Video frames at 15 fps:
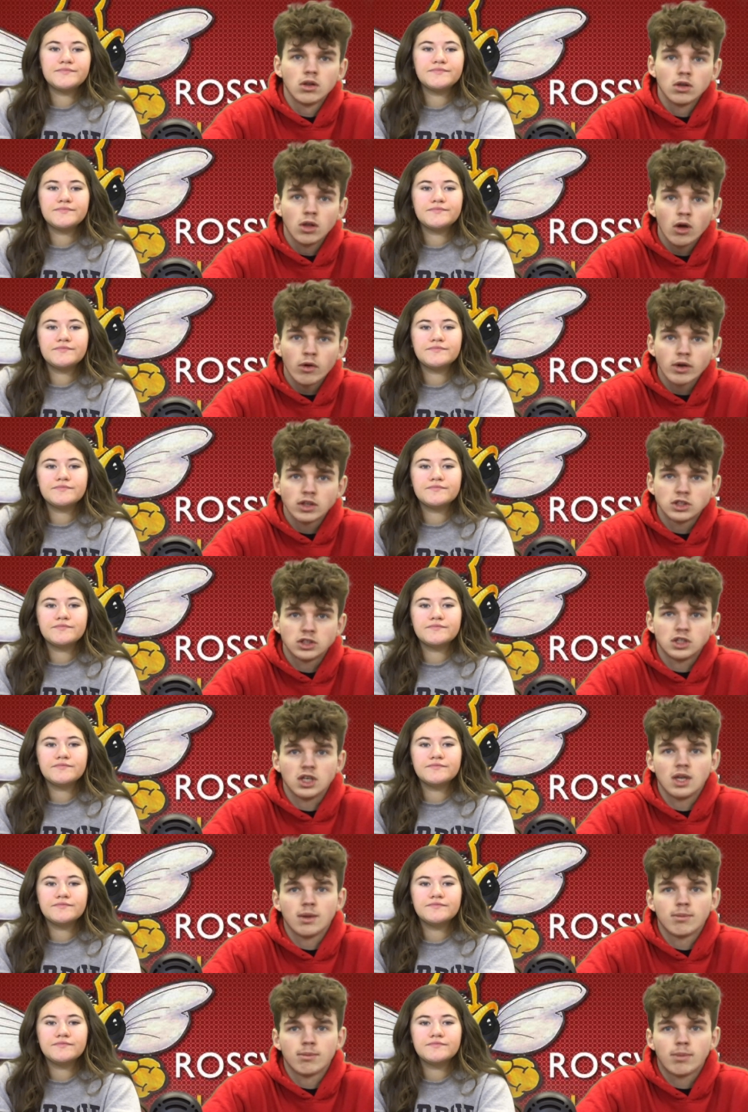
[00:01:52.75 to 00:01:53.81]
Speaker 1: Logan
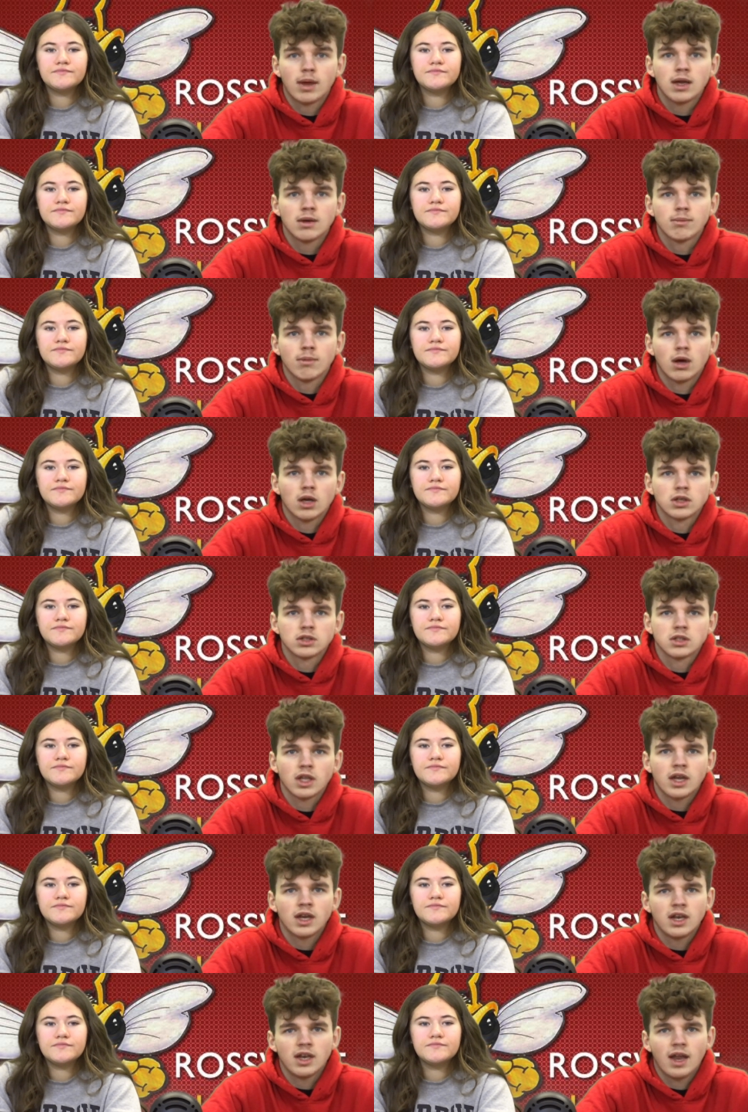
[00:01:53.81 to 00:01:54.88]
Schneeb, Peyton Moss,
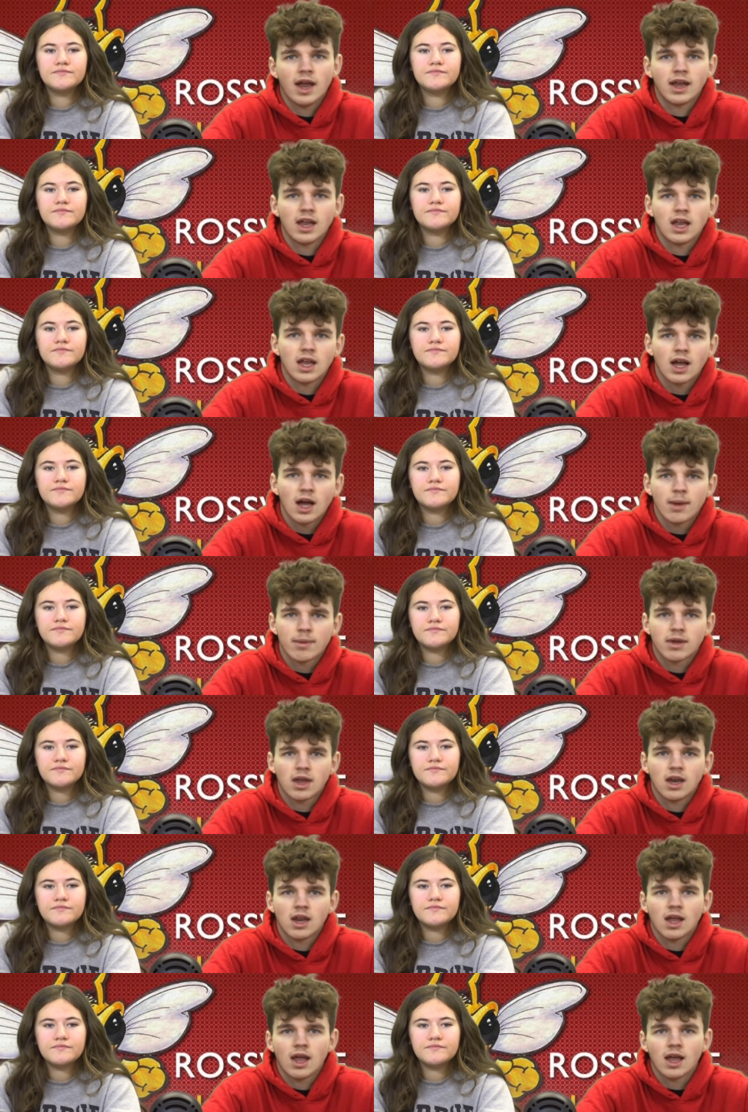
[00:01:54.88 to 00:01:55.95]
Landon Yagi, Kai
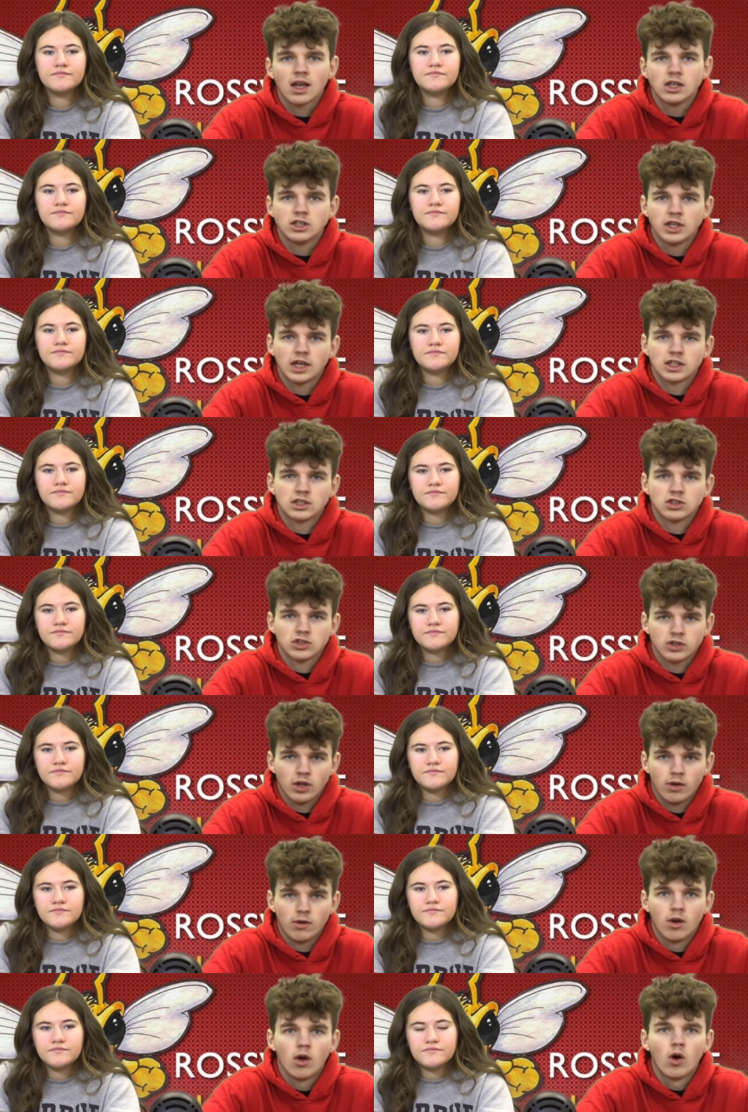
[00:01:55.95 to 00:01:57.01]
McKinney, and Jackson
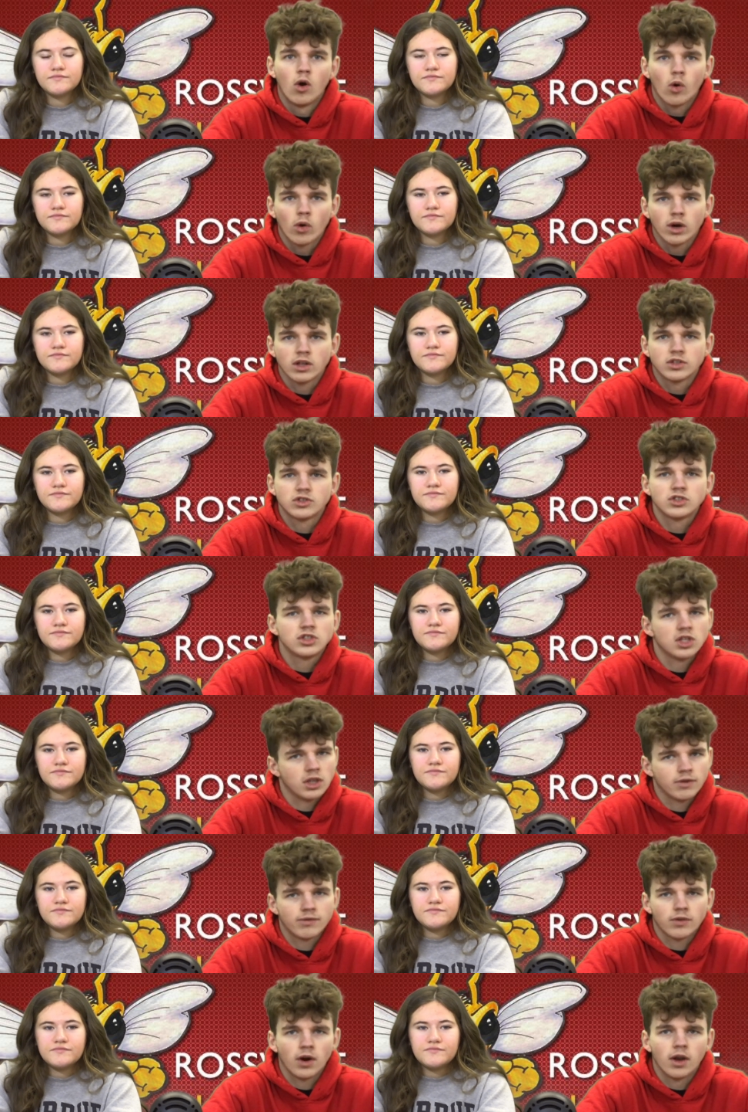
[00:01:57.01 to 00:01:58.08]
Sloan. Hornets to
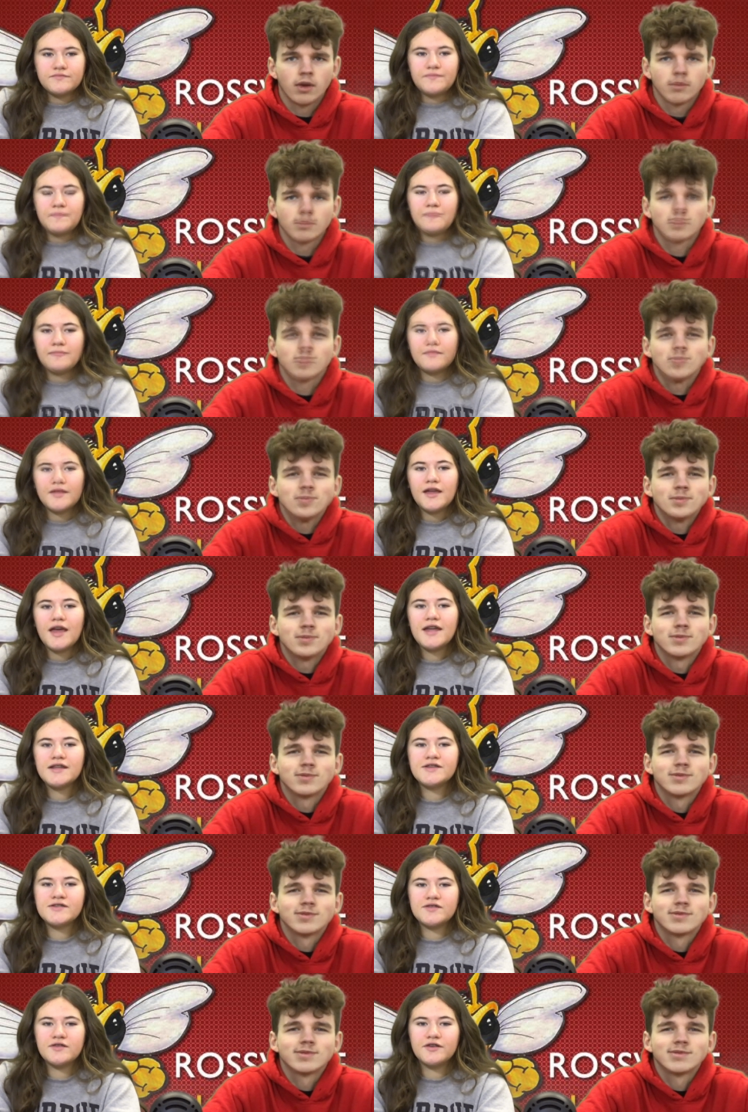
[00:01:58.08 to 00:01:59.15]
the front.
Speaker 2: Any
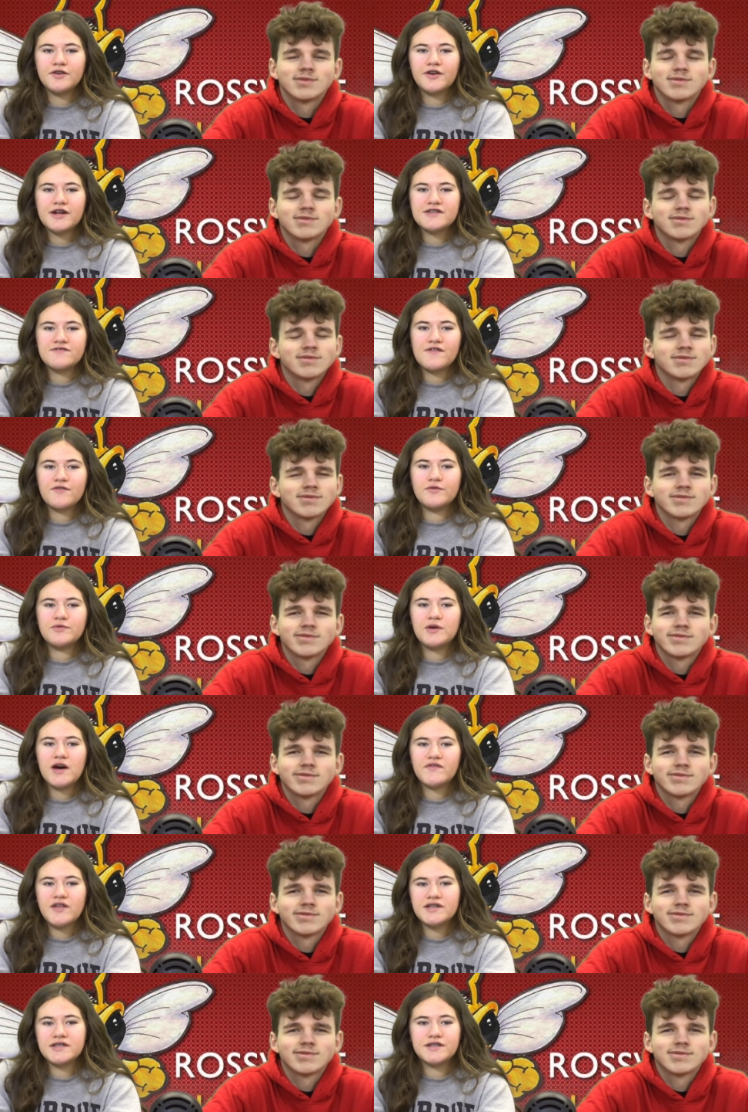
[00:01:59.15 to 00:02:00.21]
student in grades 5th through
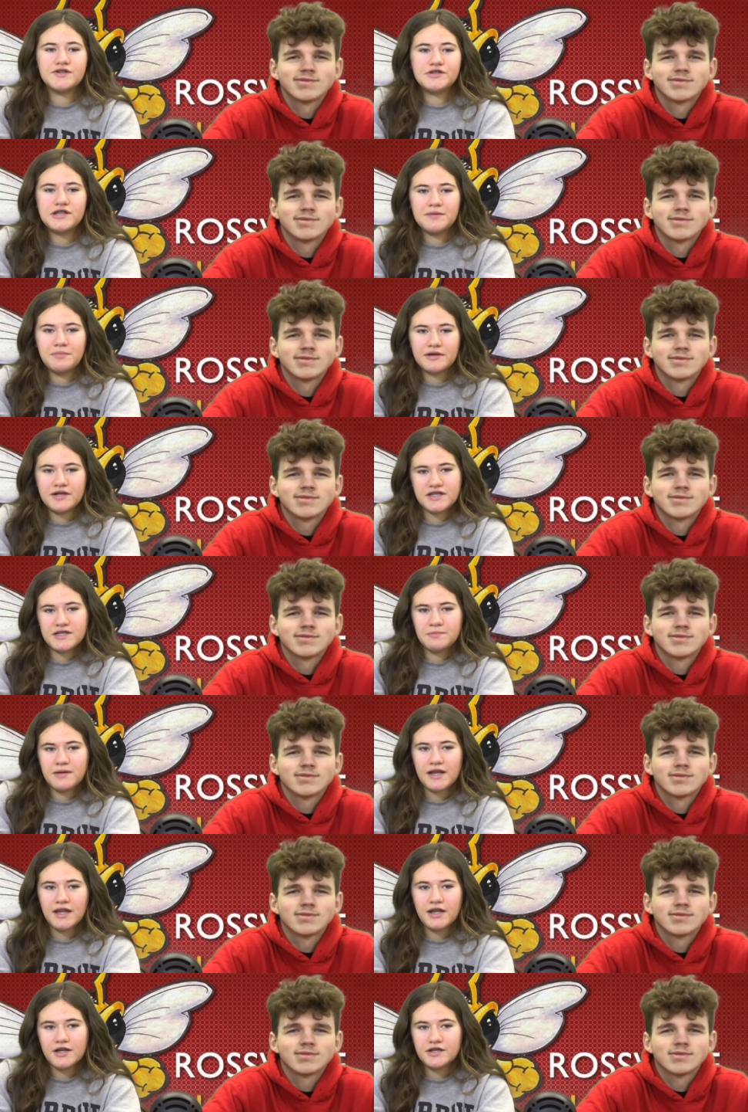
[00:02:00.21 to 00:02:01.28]
12th that is interested in
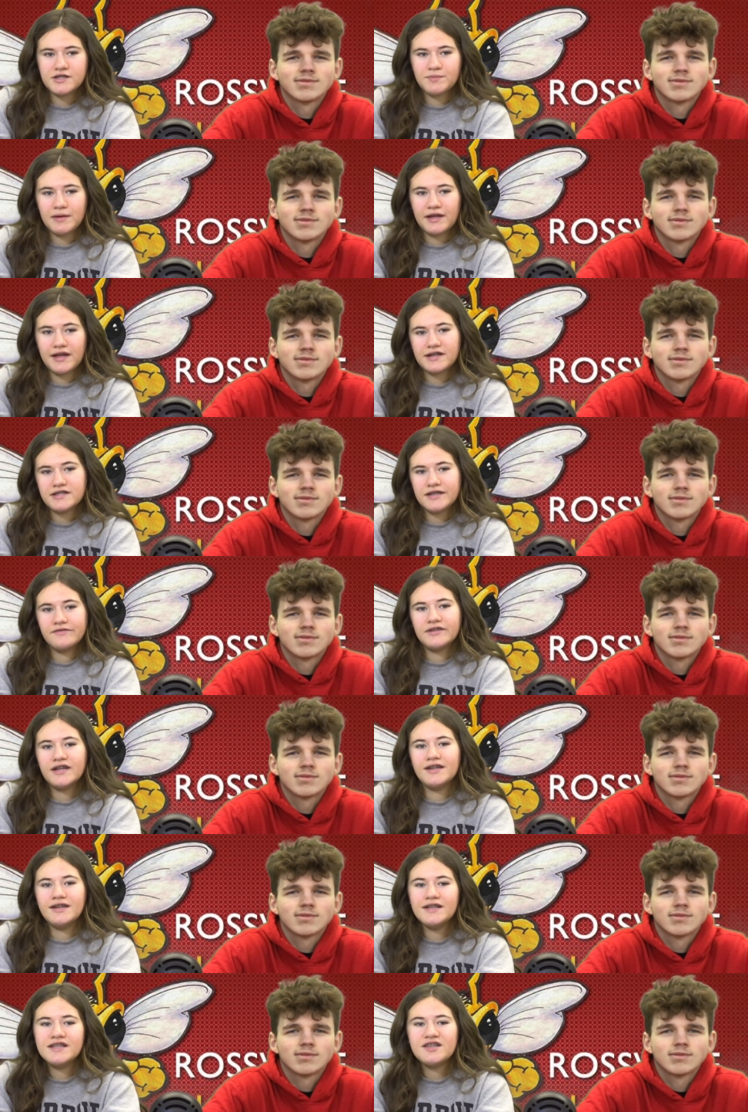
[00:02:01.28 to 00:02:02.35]
participating in a spring activity
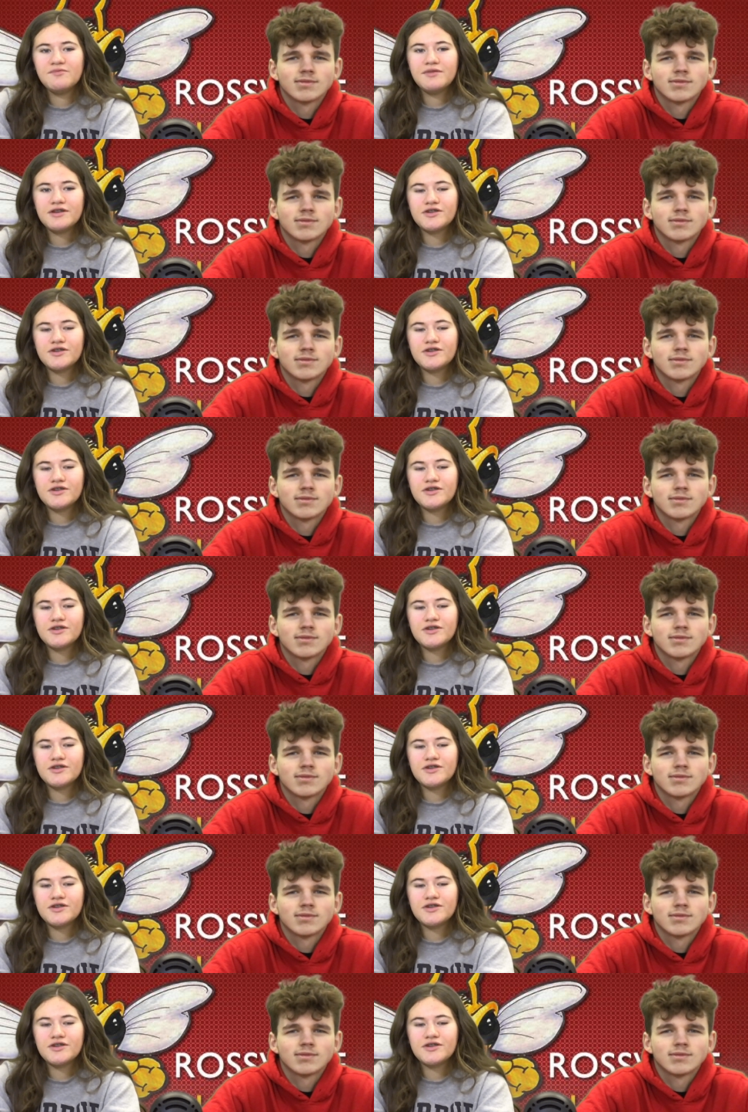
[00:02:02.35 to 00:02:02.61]
needs to be